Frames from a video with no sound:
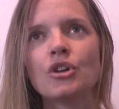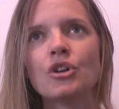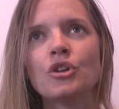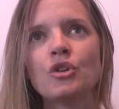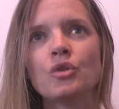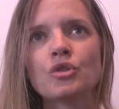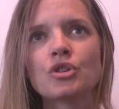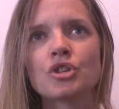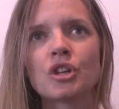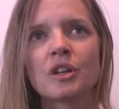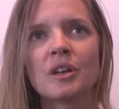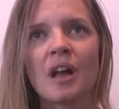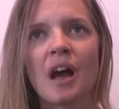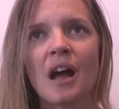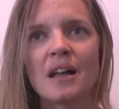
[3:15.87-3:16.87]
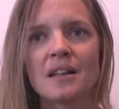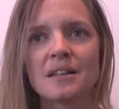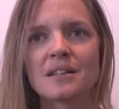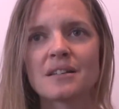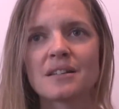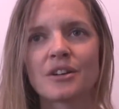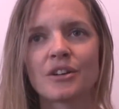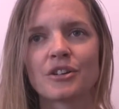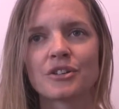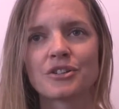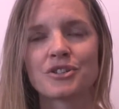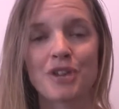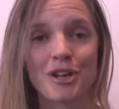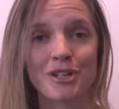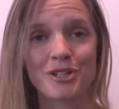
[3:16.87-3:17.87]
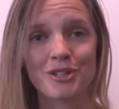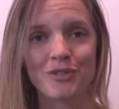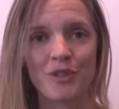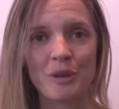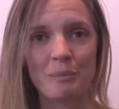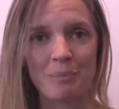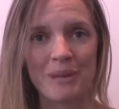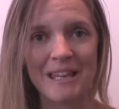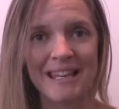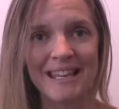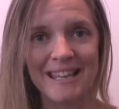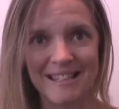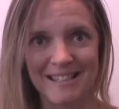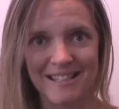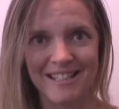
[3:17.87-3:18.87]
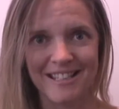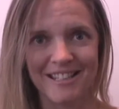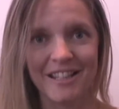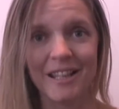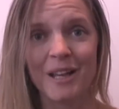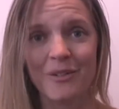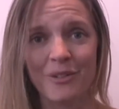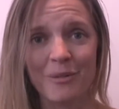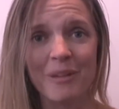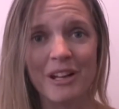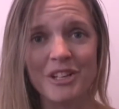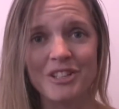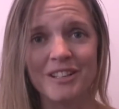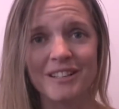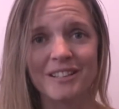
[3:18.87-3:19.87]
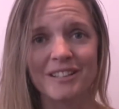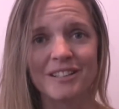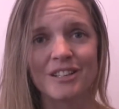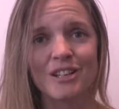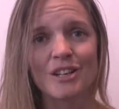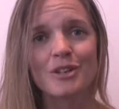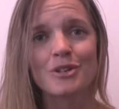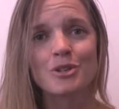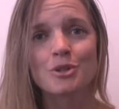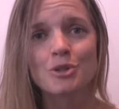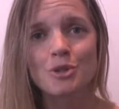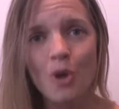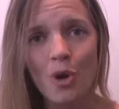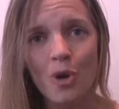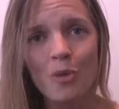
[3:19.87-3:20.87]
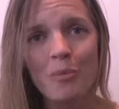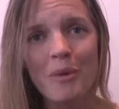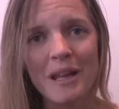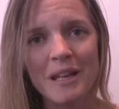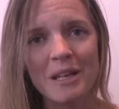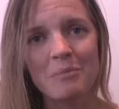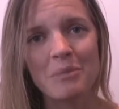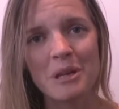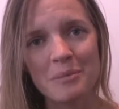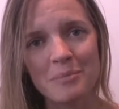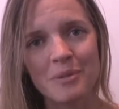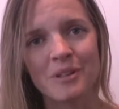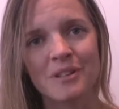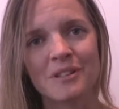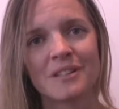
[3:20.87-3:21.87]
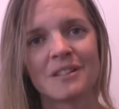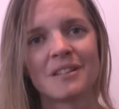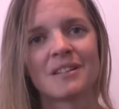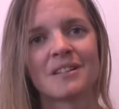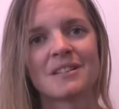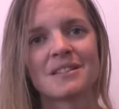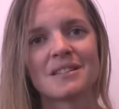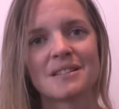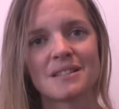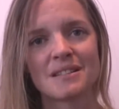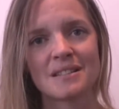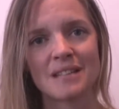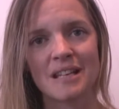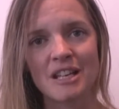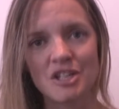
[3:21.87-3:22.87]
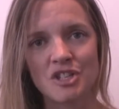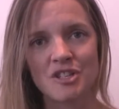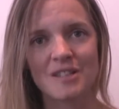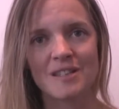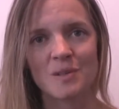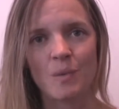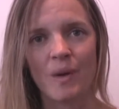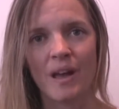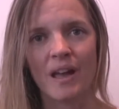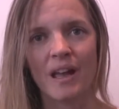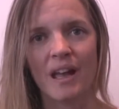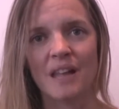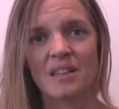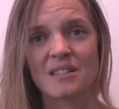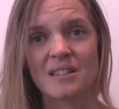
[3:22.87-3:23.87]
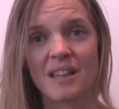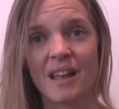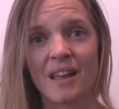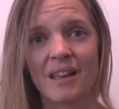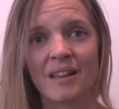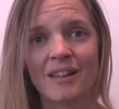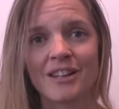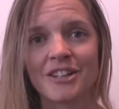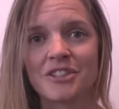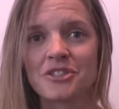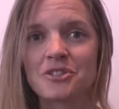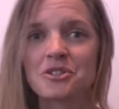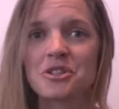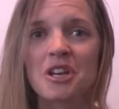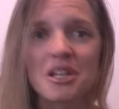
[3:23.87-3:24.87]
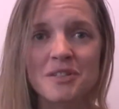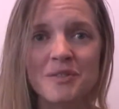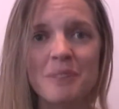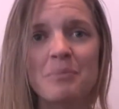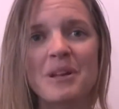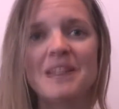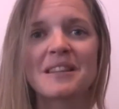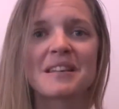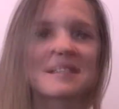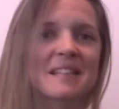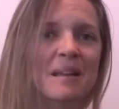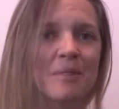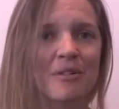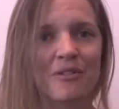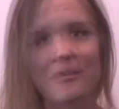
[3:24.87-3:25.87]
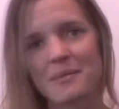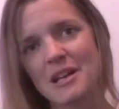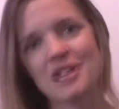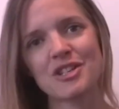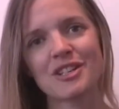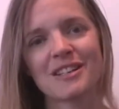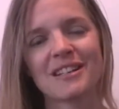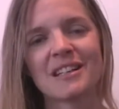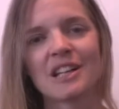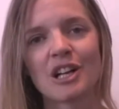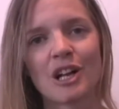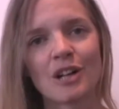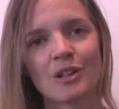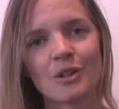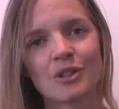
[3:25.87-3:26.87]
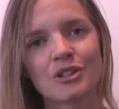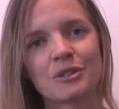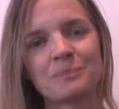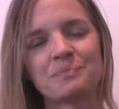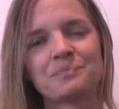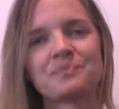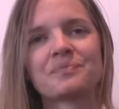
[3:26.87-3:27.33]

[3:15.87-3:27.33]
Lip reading: You should not just repeat the information. So many people teach this way and say, just repeat the same information in the conclusion.